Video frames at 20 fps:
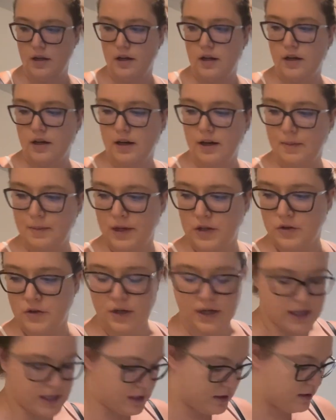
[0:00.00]
I may
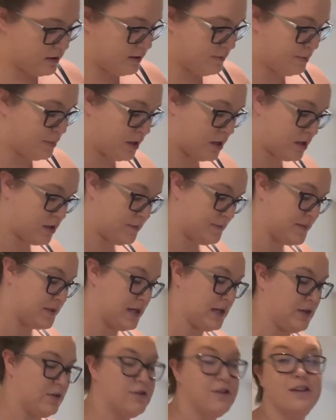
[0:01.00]
try it. The bottoms
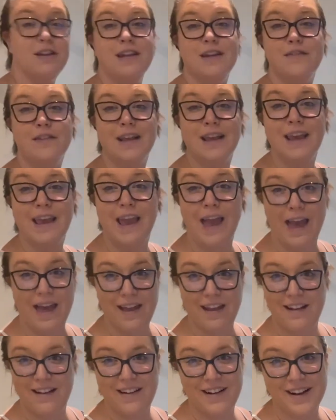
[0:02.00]
I couldn't even get
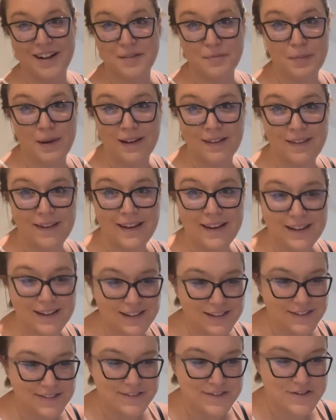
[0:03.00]
up my leg,
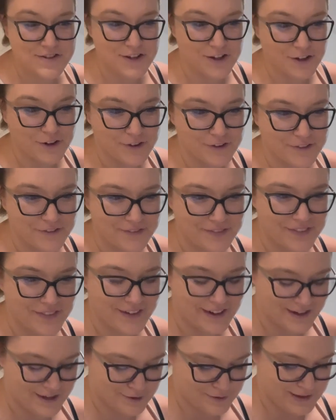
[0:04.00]
so
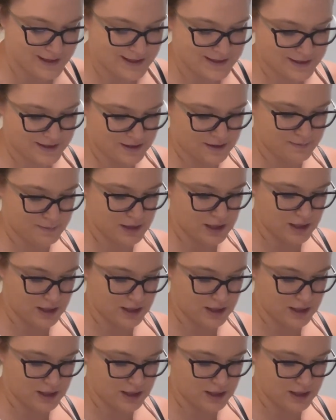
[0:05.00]
I know that's gonna be